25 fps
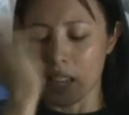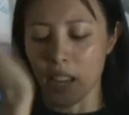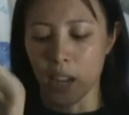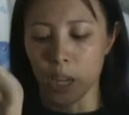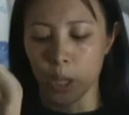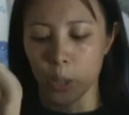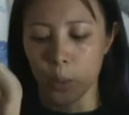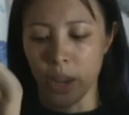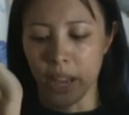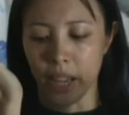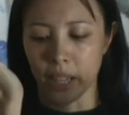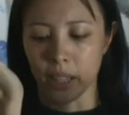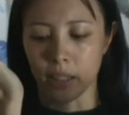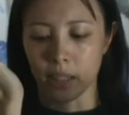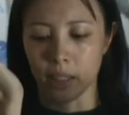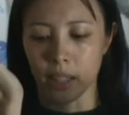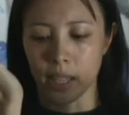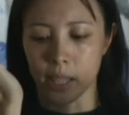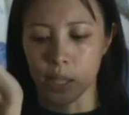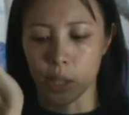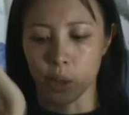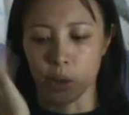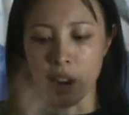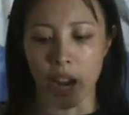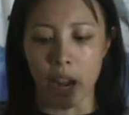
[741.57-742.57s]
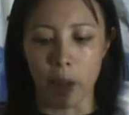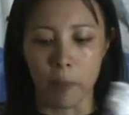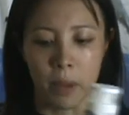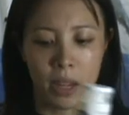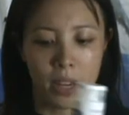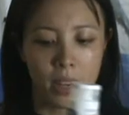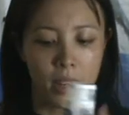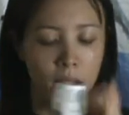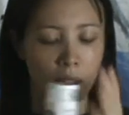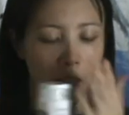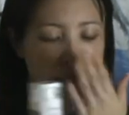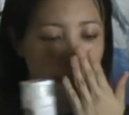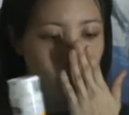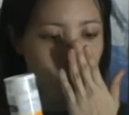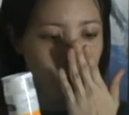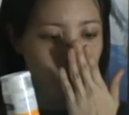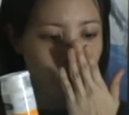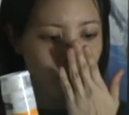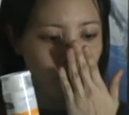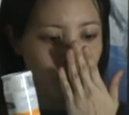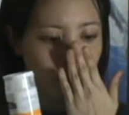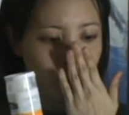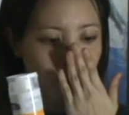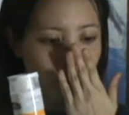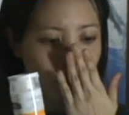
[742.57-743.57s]
how do I describe it?
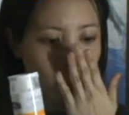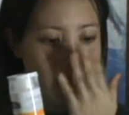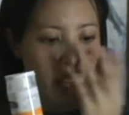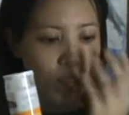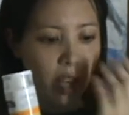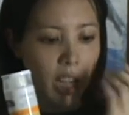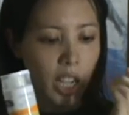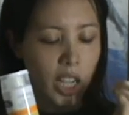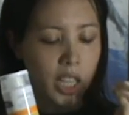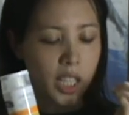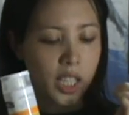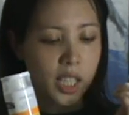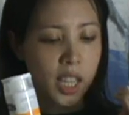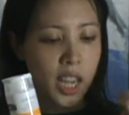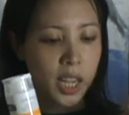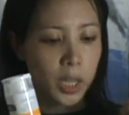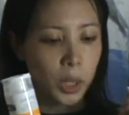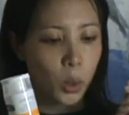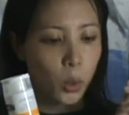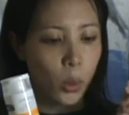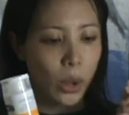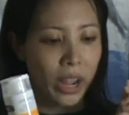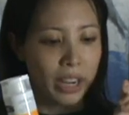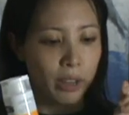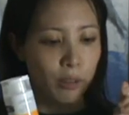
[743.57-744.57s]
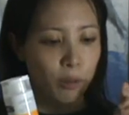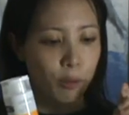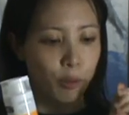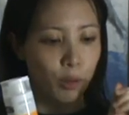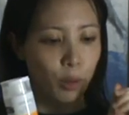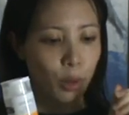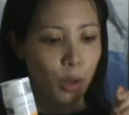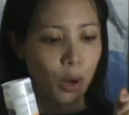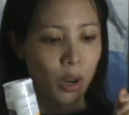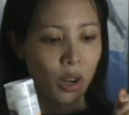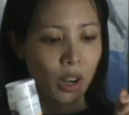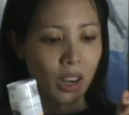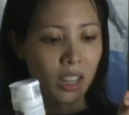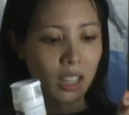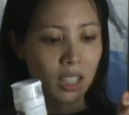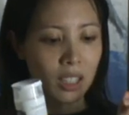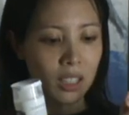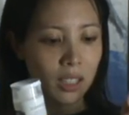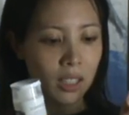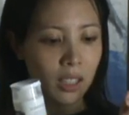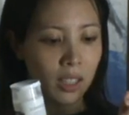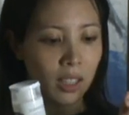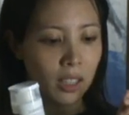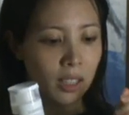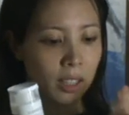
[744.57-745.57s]
It's not quite floral.